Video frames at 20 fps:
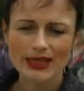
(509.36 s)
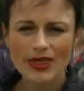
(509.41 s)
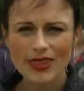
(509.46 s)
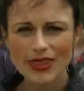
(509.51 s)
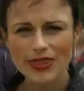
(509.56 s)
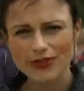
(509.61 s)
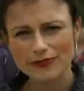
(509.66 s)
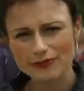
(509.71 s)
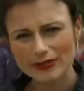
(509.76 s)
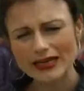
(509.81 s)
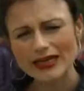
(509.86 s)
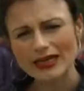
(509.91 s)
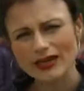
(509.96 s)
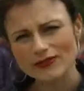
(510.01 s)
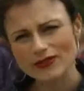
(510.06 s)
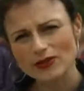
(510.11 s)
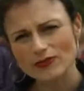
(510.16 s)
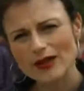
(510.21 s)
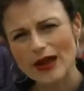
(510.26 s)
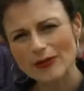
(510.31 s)
Three
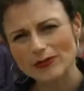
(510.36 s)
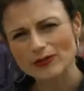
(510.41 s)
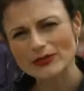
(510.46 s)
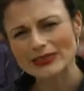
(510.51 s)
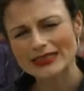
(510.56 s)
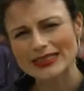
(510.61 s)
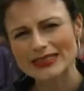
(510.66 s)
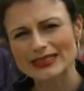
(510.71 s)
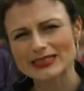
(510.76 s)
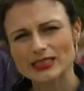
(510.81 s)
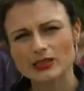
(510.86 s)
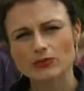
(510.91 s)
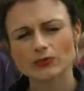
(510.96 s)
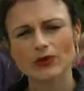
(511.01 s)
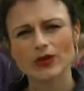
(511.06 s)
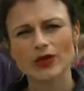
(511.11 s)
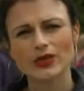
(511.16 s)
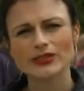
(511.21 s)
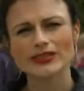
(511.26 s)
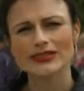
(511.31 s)
of the rebel leaders
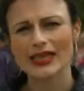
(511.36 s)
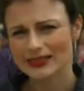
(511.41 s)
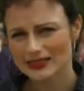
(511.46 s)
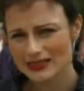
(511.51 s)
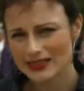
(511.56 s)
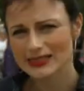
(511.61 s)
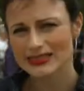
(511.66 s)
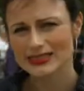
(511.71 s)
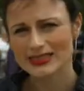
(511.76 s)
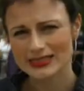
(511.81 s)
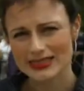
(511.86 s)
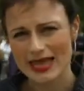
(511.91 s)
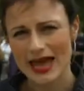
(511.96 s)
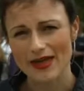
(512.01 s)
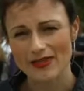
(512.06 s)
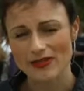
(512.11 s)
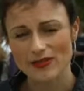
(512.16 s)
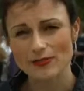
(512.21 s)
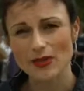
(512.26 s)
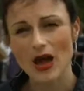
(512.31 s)
were sentenced to
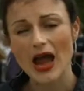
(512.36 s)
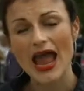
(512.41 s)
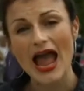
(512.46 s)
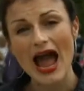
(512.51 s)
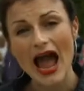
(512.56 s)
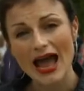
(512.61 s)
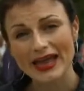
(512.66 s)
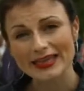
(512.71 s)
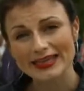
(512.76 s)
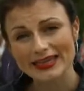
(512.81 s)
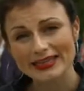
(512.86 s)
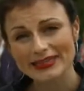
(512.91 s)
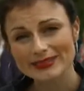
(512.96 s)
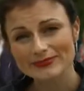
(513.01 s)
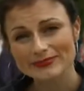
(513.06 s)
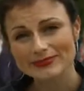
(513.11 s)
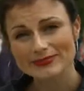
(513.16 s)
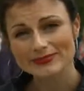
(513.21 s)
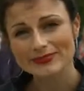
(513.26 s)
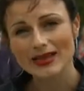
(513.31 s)
death by hanging,
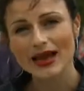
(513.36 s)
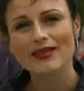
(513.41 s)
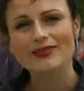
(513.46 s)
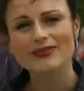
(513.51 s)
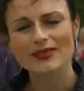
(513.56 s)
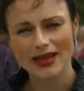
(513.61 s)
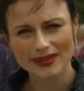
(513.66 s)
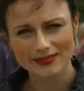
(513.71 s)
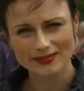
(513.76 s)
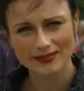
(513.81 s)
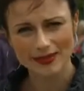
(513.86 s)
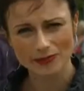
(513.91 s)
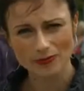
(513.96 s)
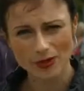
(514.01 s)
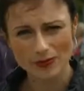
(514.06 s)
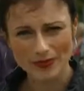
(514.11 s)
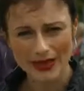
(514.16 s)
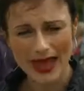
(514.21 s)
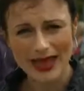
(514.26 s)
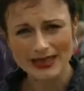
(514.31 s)
and then they
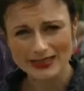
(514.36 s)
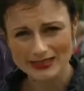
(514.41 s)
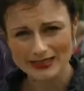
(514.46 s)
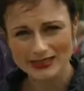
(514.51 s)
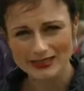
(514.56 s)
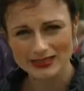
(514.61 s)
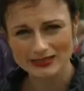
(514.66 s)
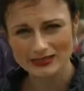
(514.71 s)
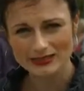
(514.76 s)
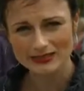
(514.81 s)
were beheaded.